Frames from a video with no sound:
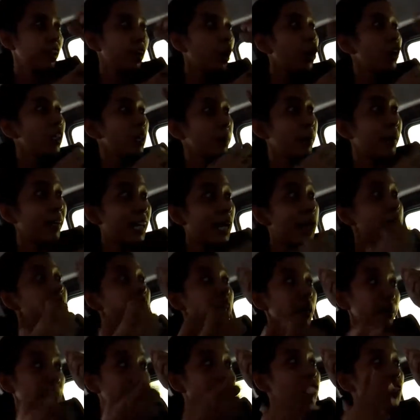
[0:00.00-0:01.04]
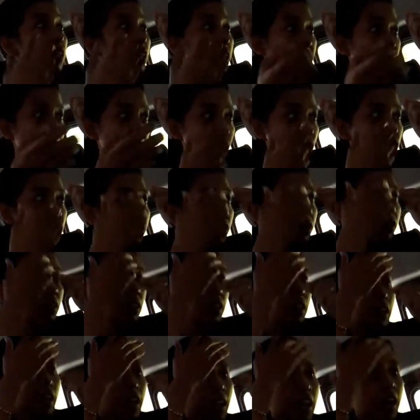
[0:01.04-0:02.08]
or the backend can pull the information,
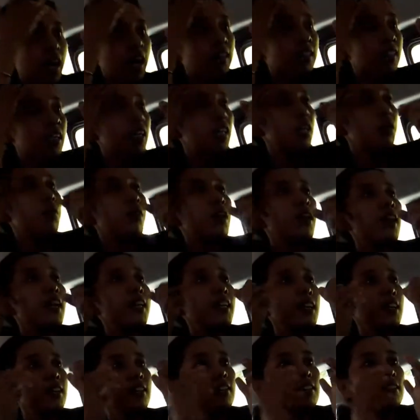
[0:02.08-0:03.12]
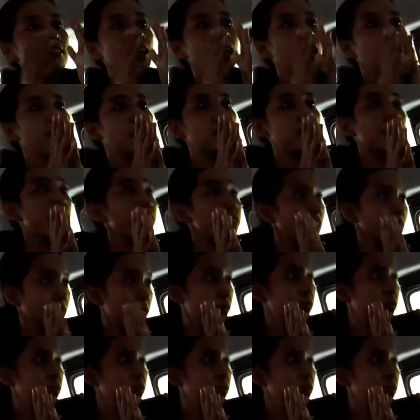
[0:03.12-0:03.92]
and then it will later tell the roadside